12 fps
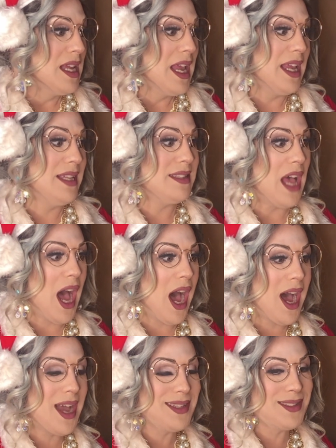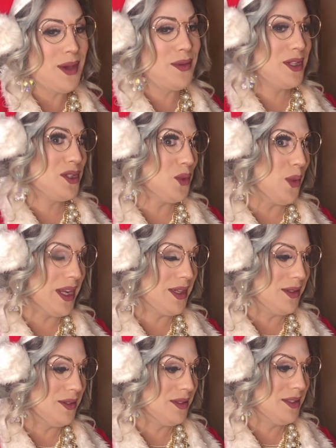His eyes, how they
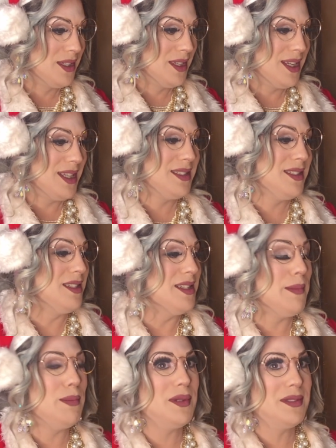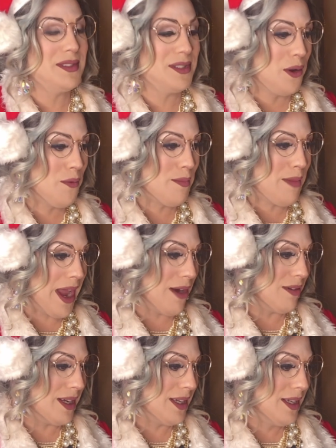twinkled, his dimples so
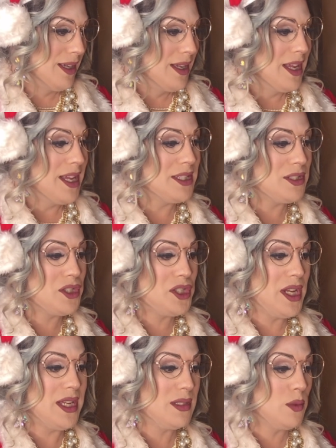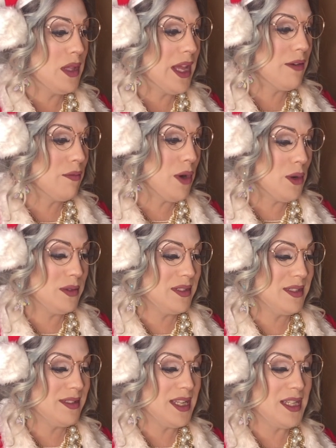merry, his cheeks were like
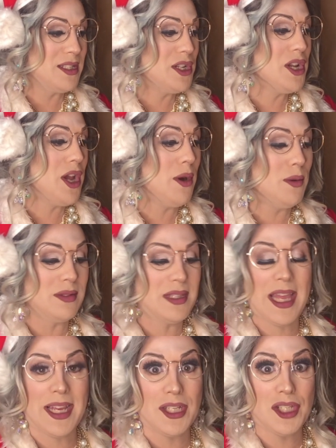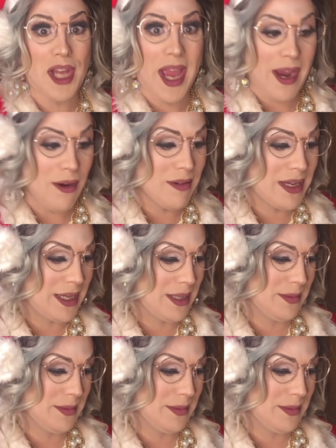roses, and his nose like a cherry.